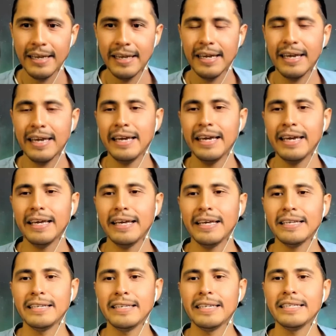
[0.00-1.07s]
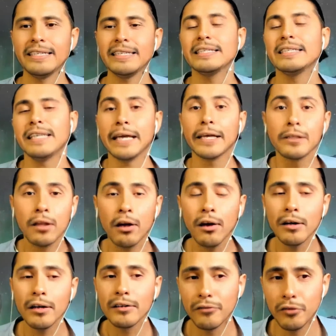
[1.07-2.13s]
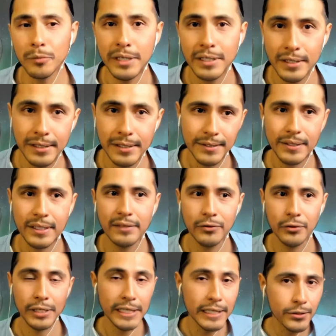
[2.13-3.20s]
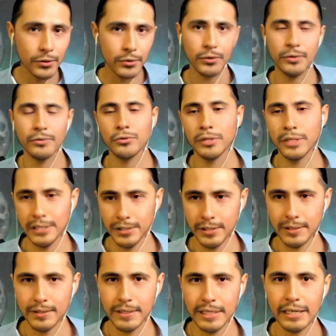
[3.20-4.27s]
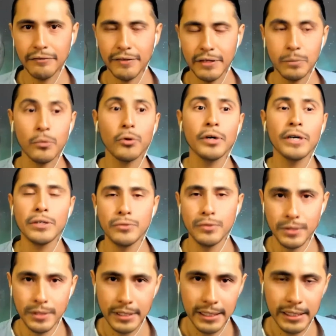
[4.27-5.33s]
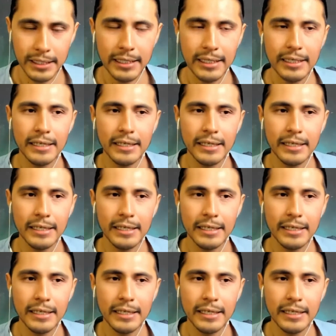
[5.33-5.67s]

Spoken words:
And it didn't take long for me to discover Eastern traditions that I found more interesting,